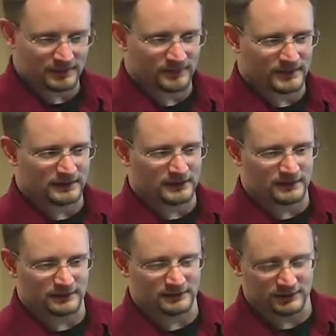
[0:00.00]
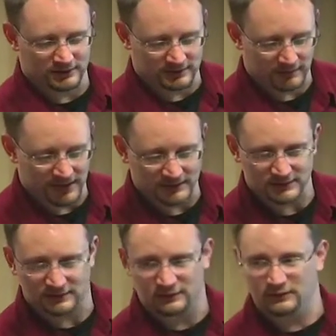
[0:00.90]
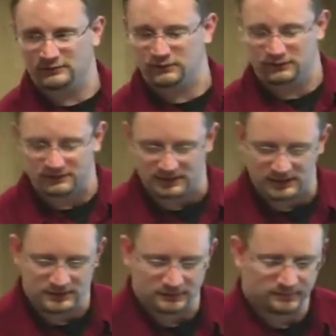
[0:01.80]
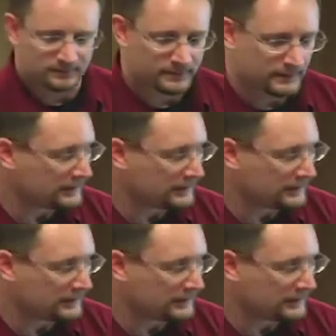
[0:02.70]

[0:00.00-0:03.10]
then it could come back to hurt the organization.